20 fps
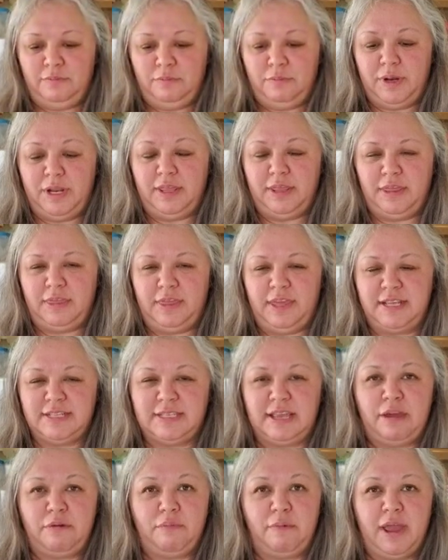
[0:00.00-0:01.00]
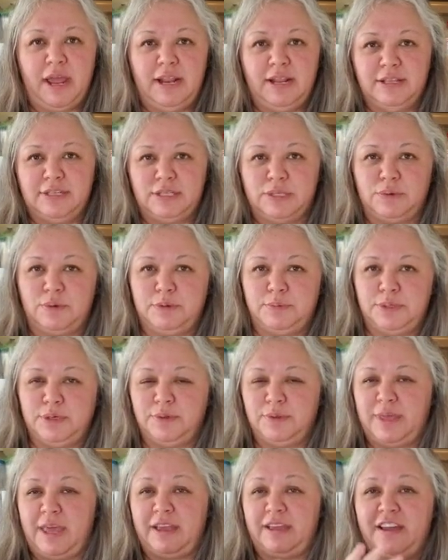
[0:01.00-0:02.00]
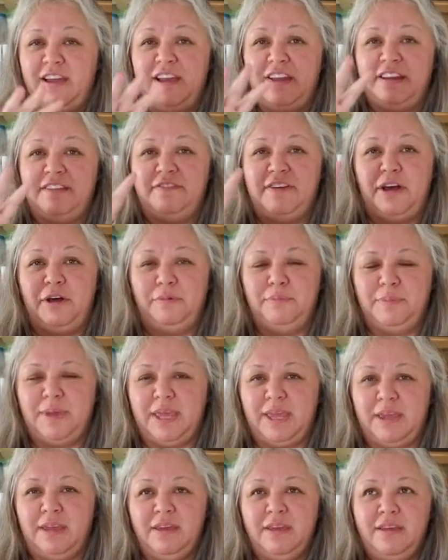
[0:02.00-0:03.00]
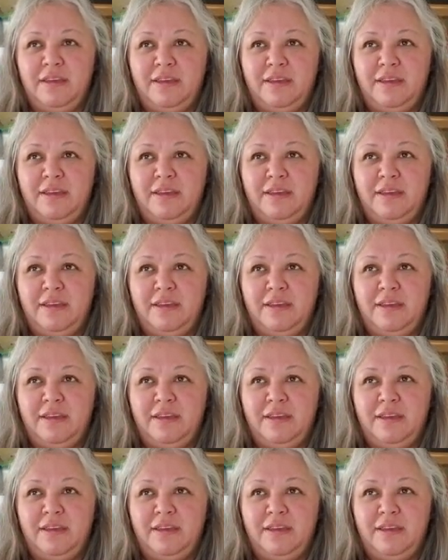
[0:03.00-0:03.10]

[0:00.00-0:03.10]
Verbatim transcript: one of the things I read in scripture that kind of helped me